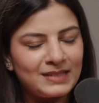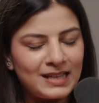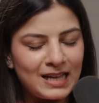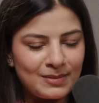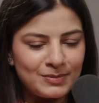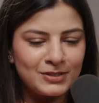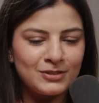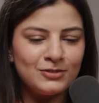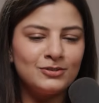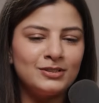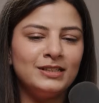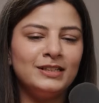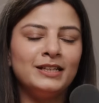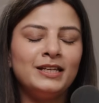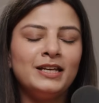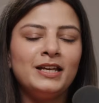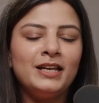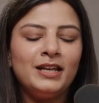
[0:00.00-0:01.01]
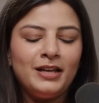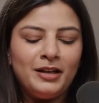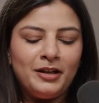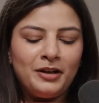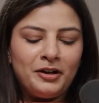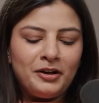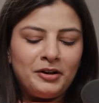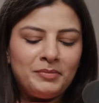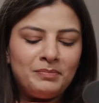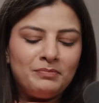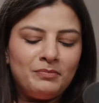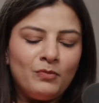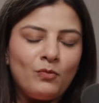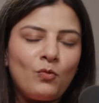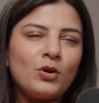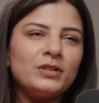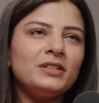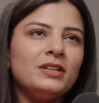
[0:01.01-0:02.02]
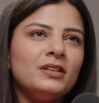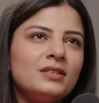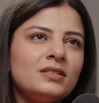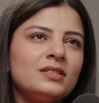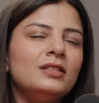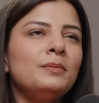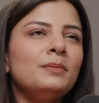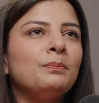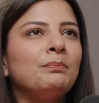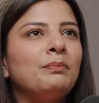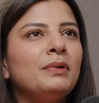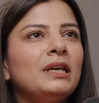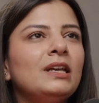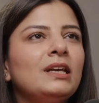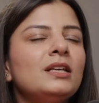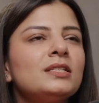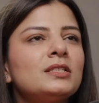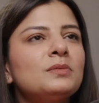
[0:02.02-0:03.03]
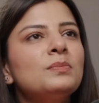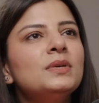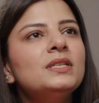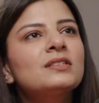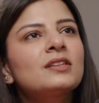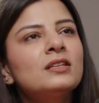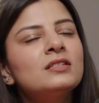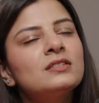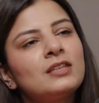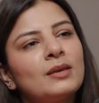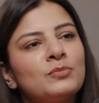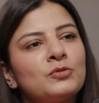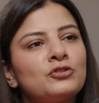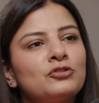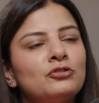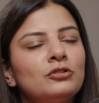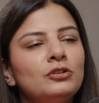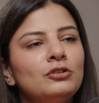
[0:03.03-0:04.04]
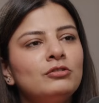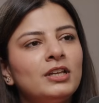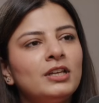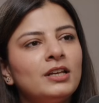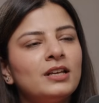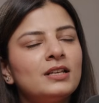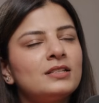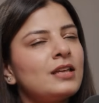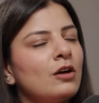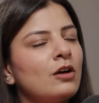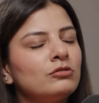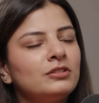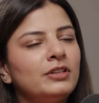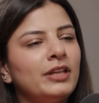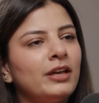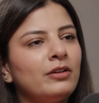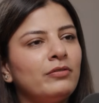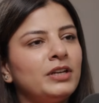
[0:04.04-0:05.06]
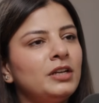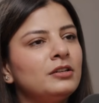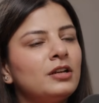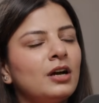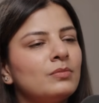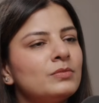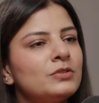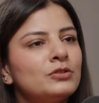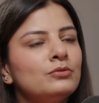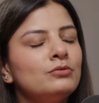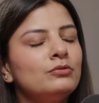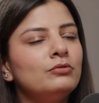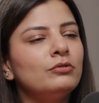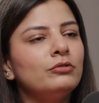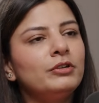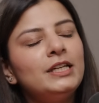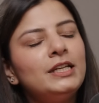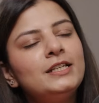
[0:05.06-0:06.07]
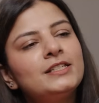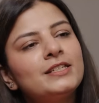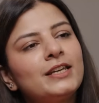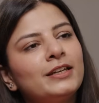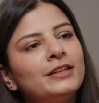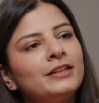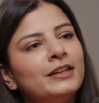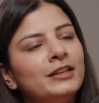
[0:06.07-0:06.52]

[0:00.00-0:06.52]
Absolutely. What is the biggest misconception you think is out there when it comes to REITs and